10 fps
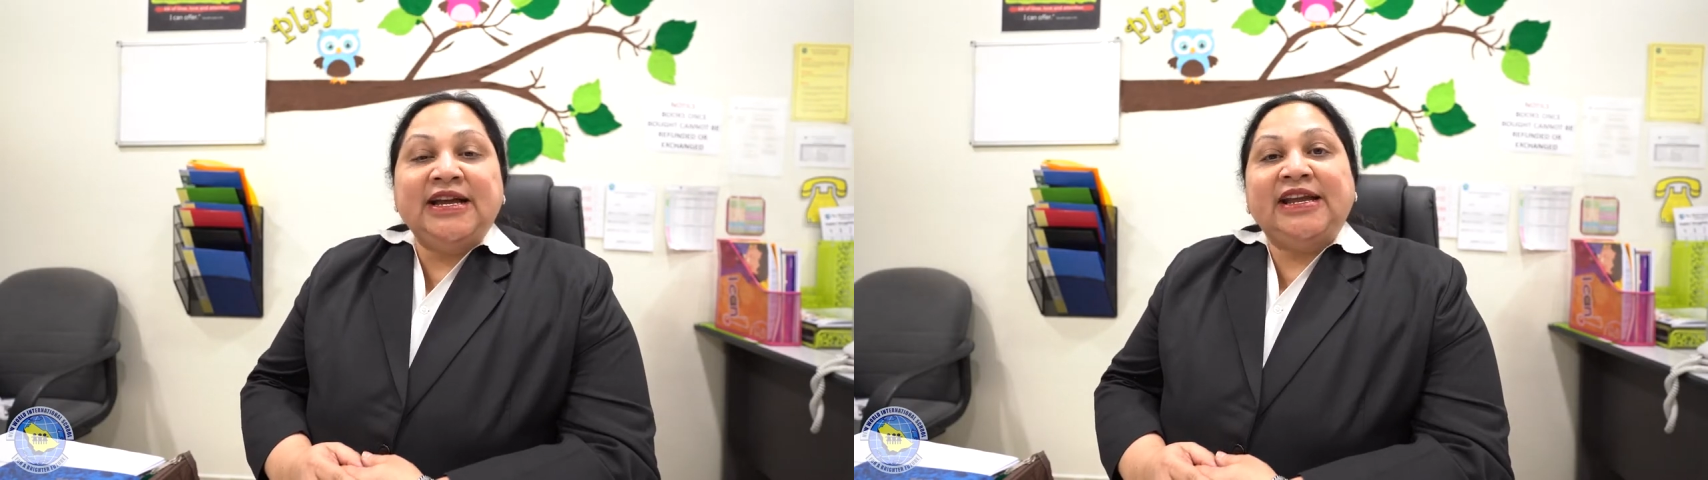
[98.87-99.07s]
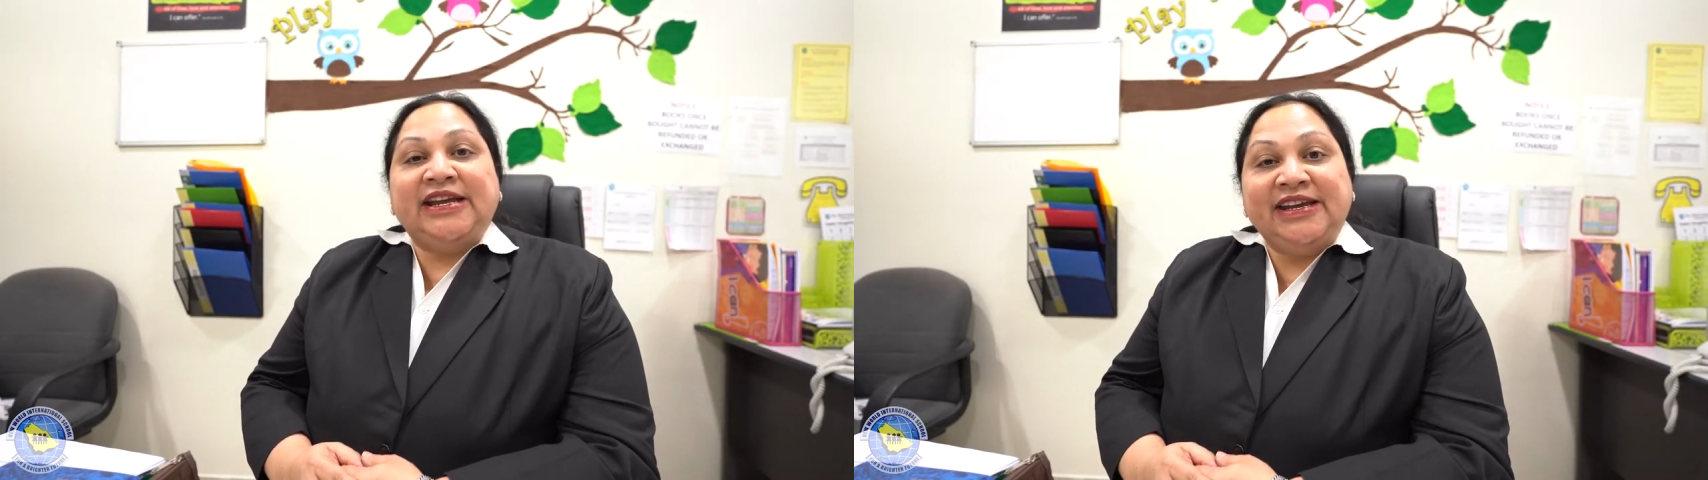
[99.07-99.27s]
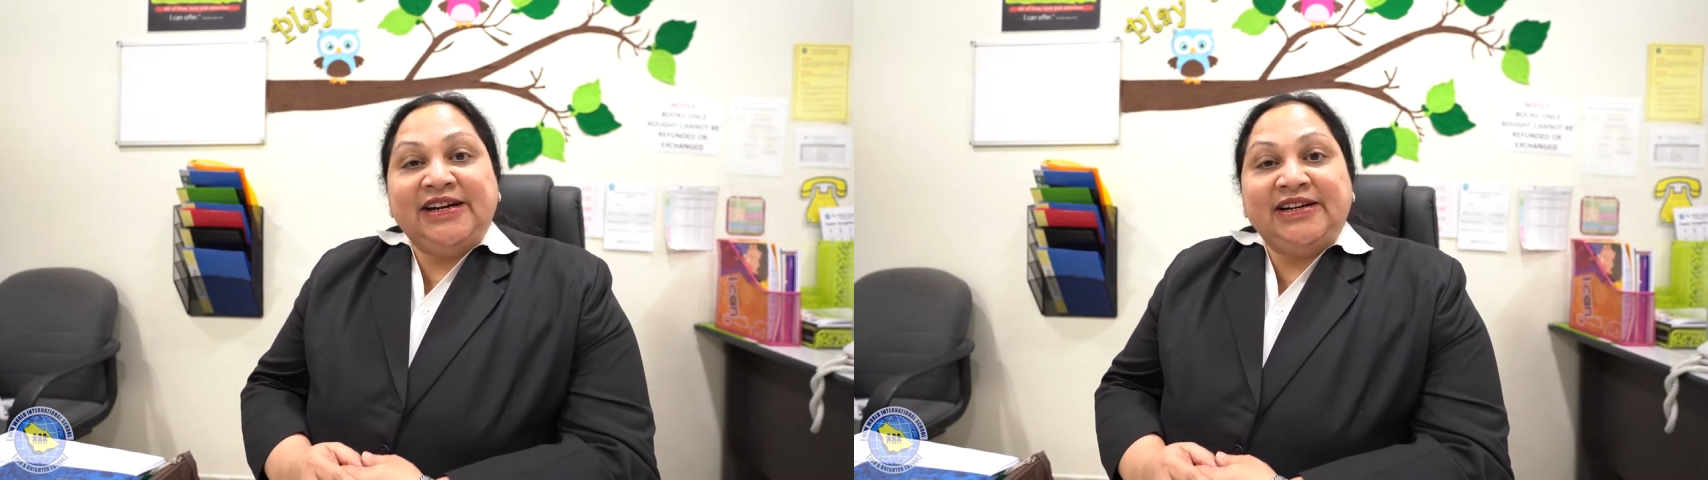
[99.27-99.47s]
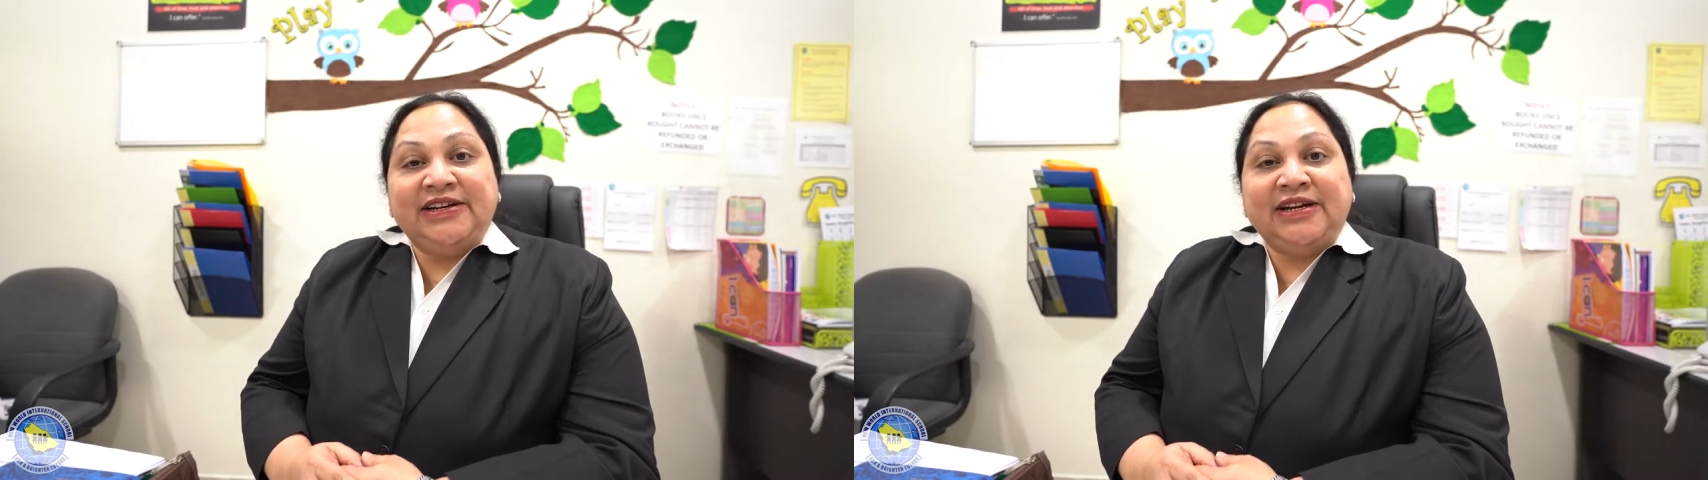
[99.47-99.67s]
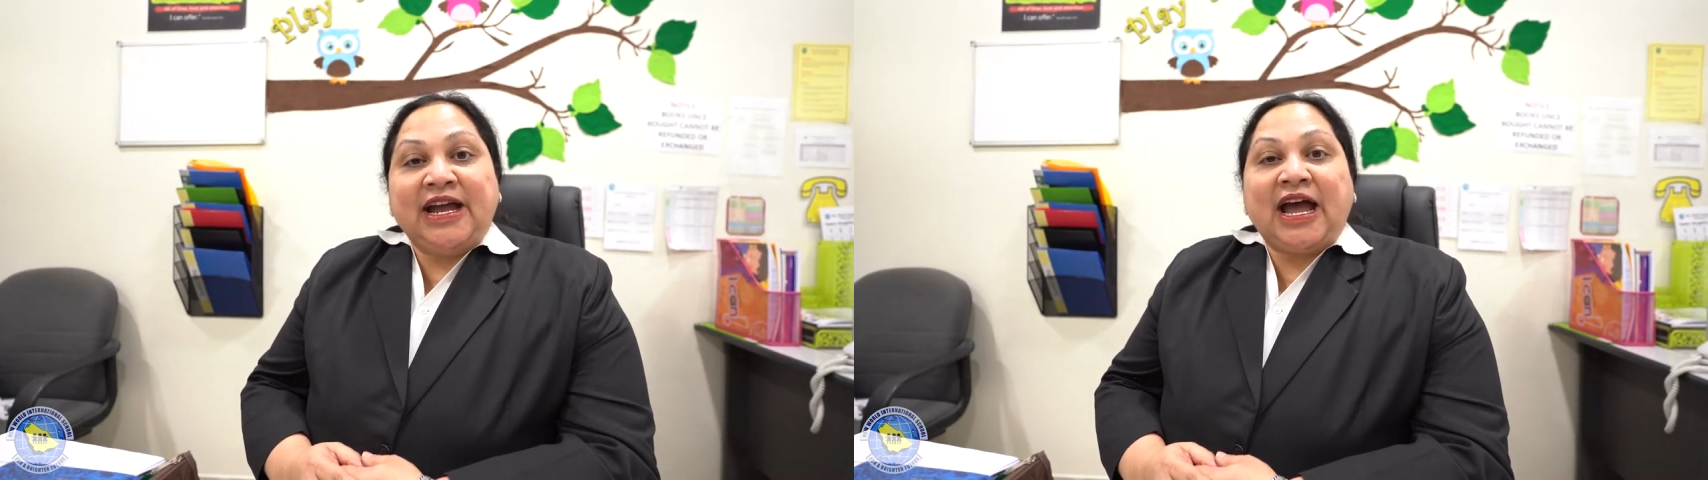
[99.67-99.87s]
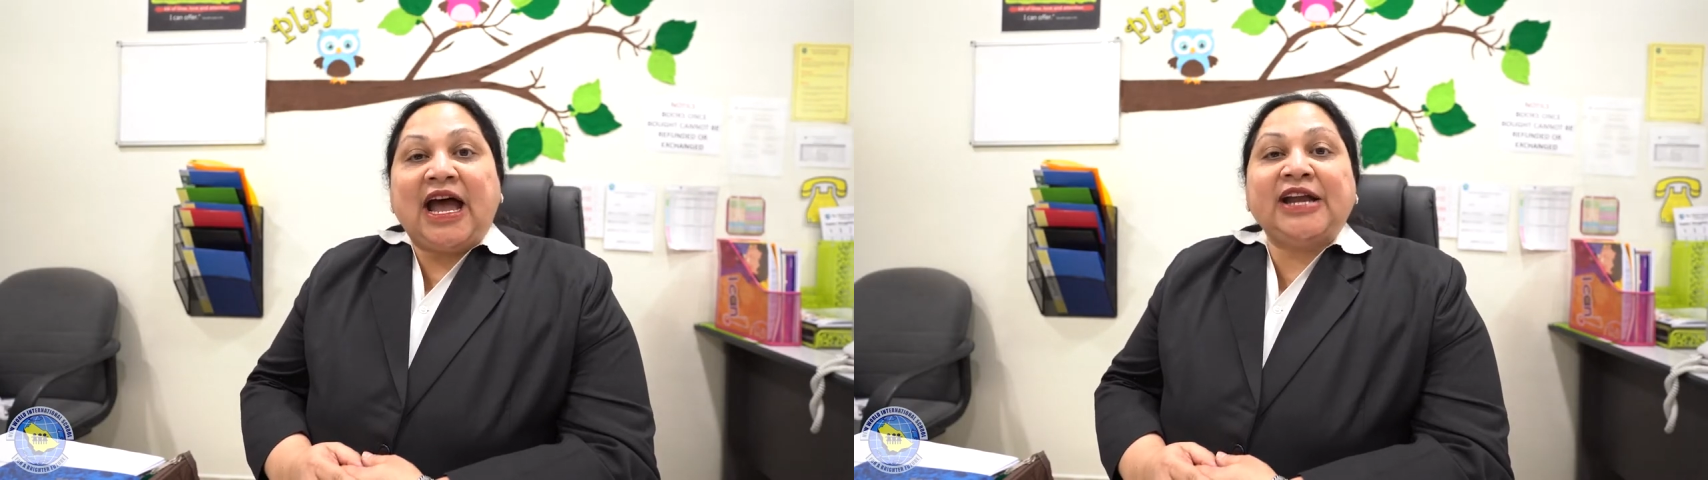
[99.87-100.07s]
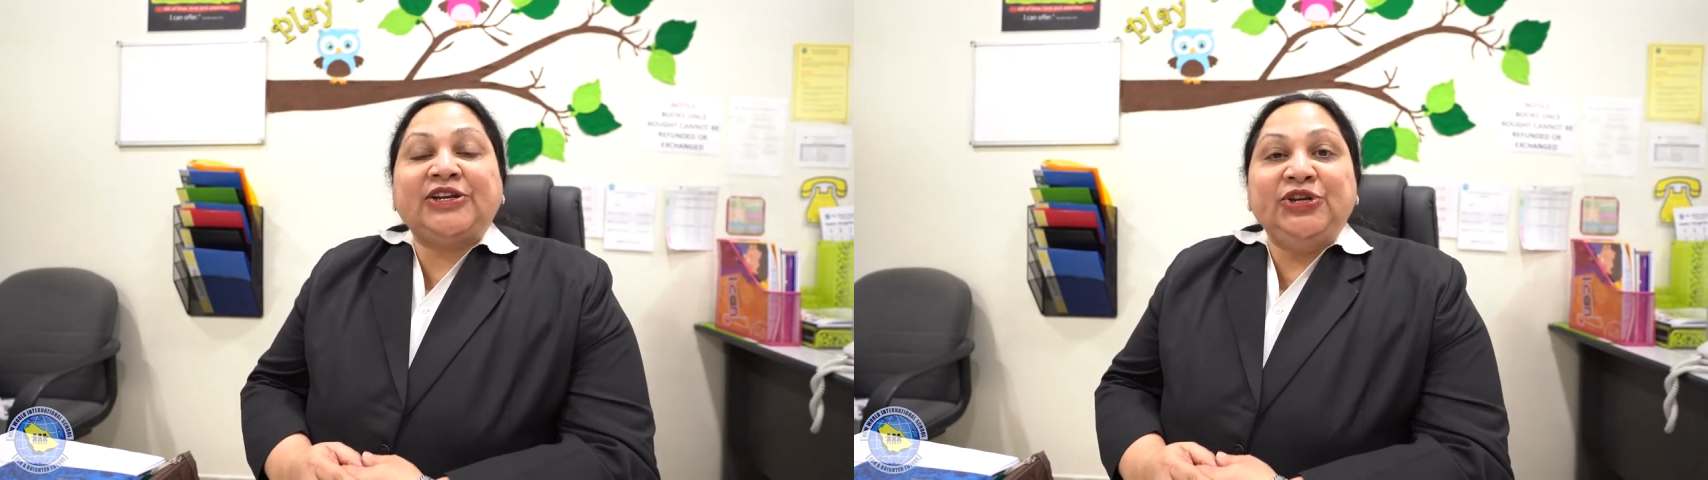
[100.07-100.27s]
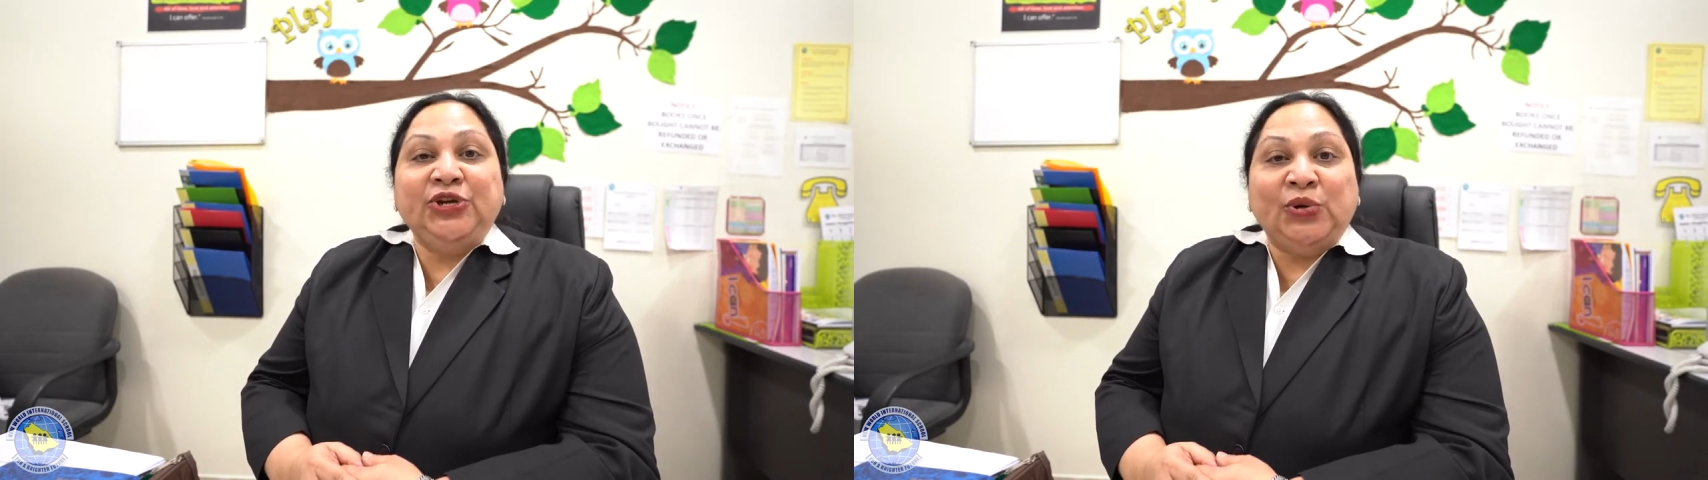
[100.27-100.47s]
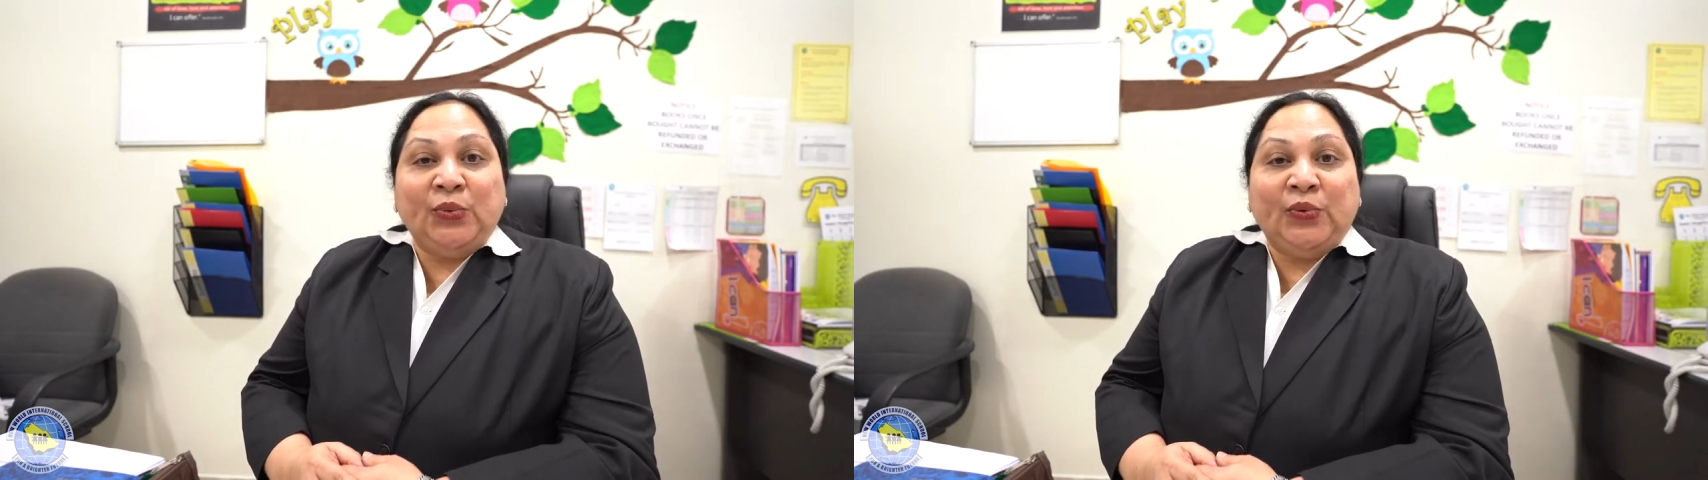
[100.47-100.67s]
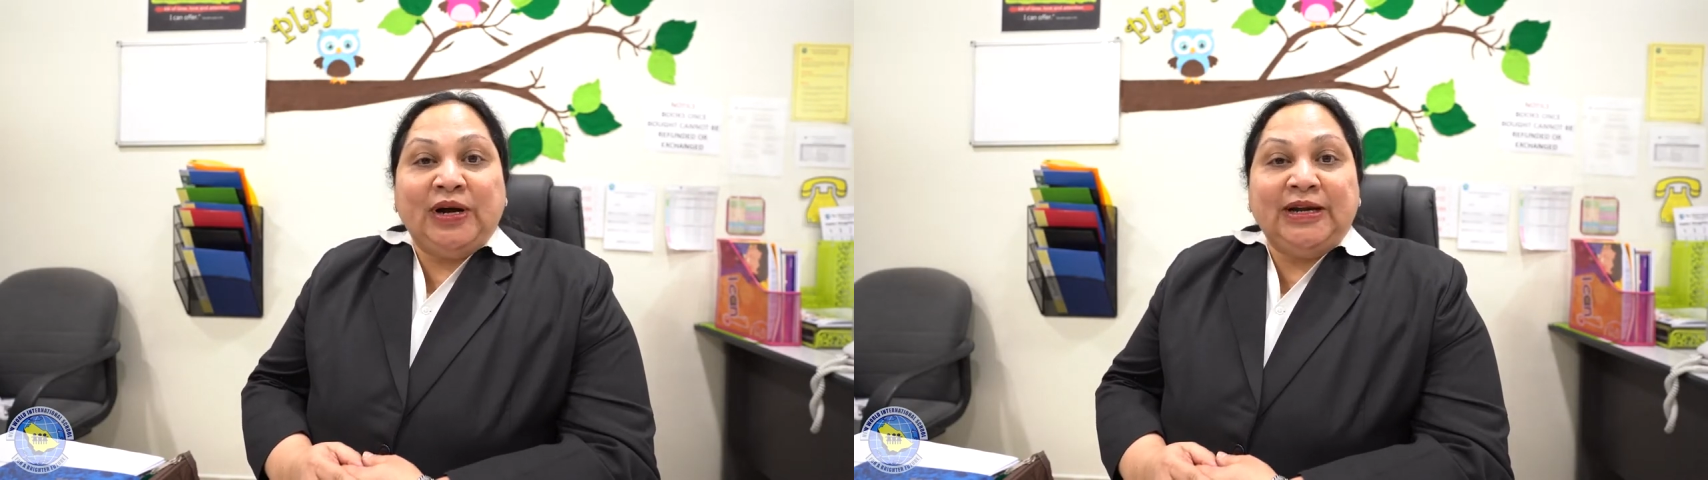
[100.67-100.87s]
here at New
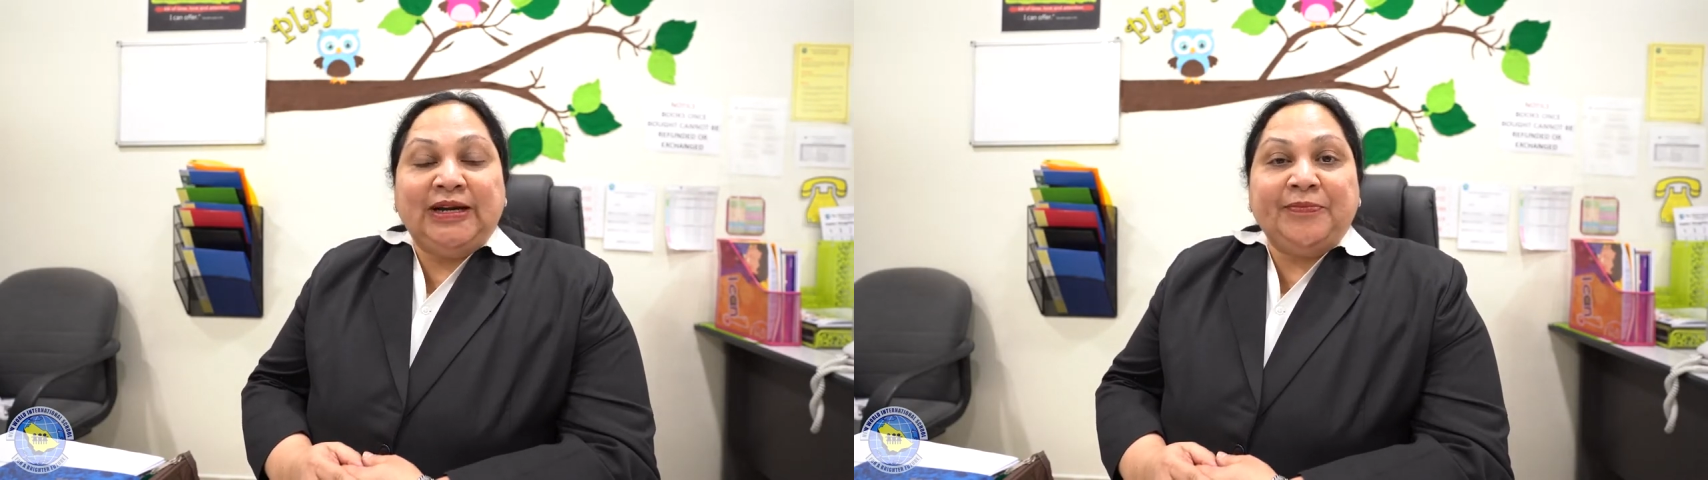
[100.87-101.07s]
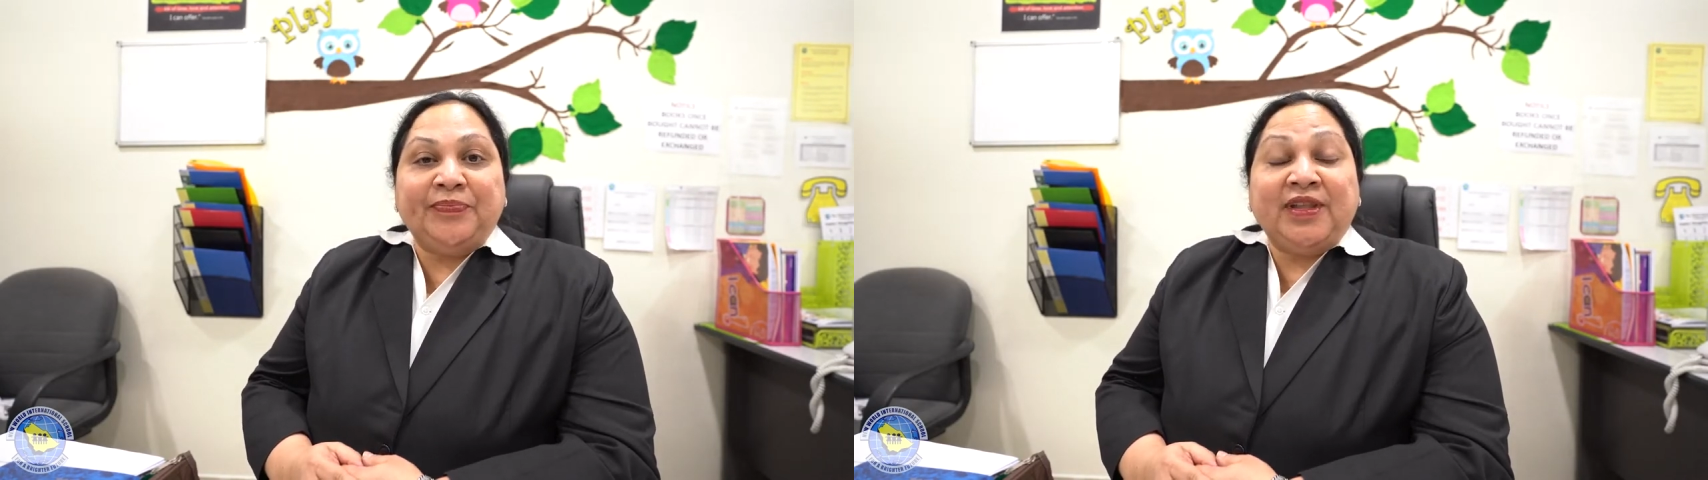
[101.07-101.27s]
World.